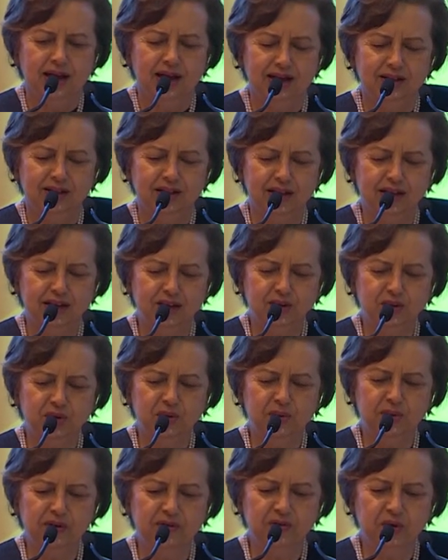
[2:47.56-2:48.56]
And the
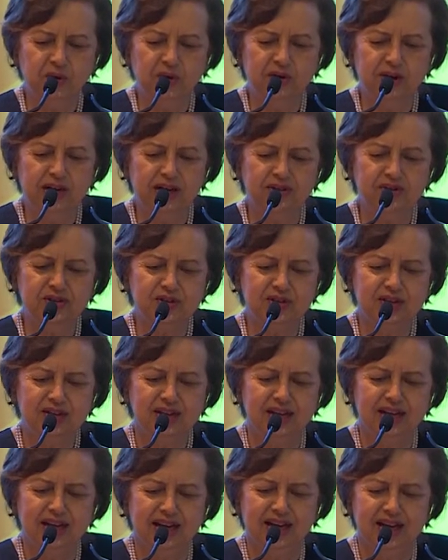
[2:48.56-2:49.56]
issue before us
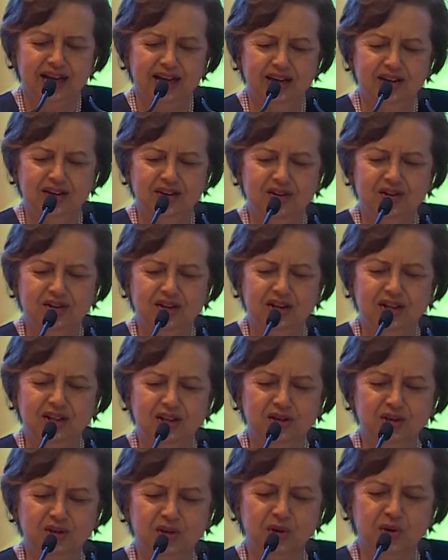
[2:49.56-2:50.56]
is
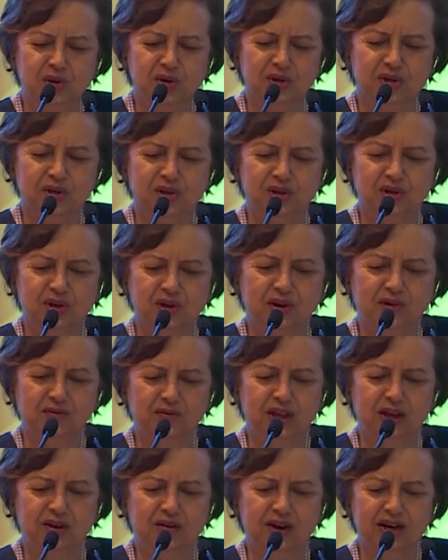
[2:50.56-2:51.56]
the source
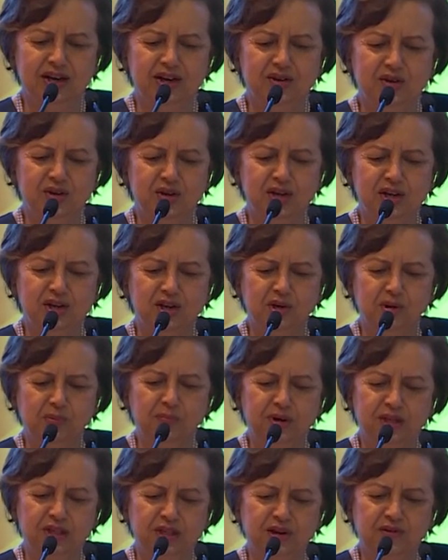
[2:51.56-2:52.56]
of their energy to
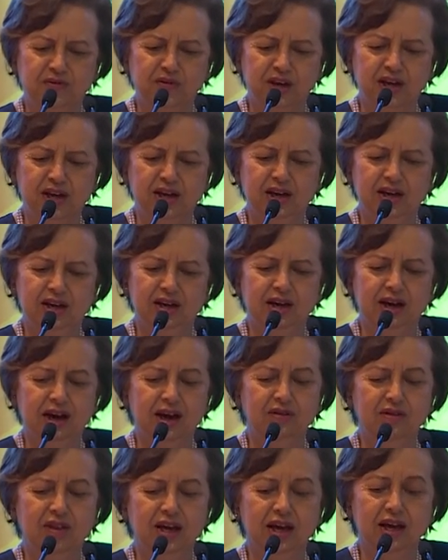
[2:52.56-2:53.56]
persevere
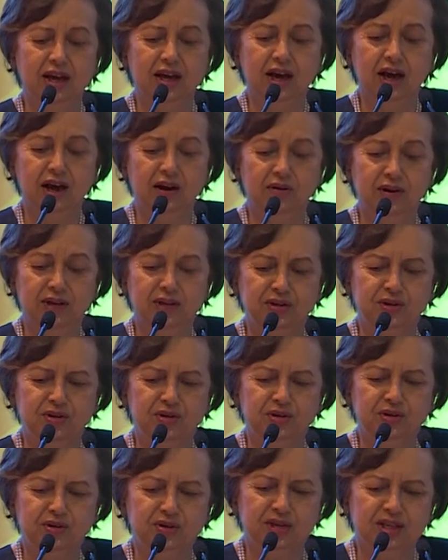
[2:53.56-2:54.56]
and their
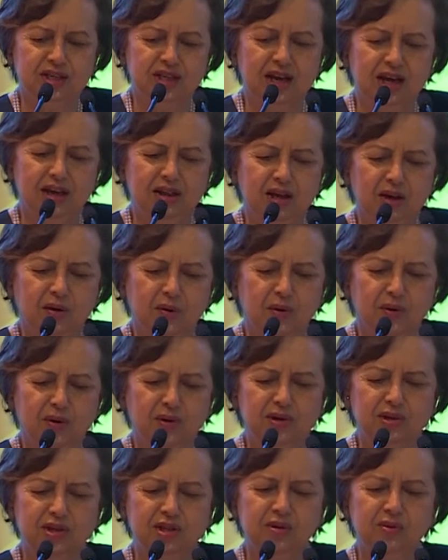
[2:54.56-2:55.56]
courage to stay the
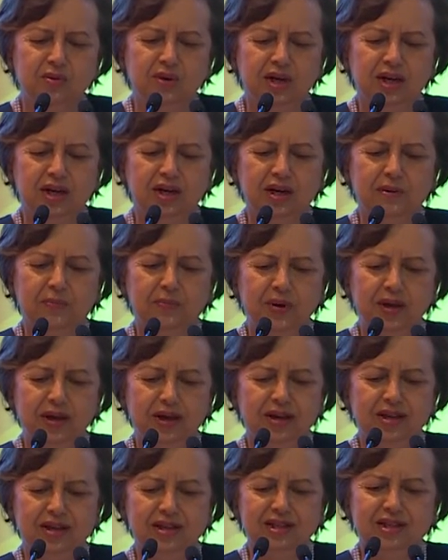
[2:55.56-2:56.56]
course when it
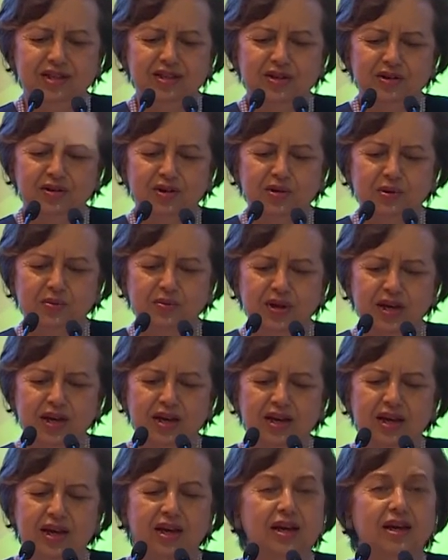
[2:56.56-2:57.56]
appears to
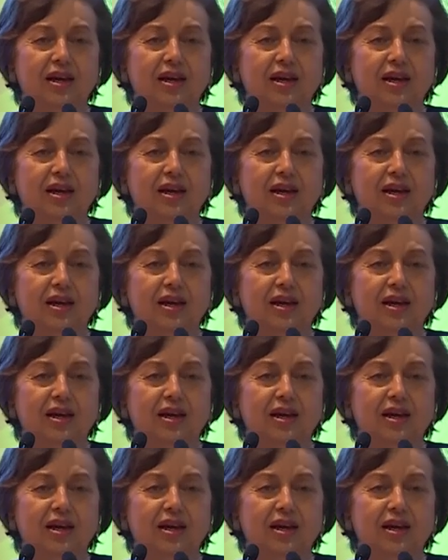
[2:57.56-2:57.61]
be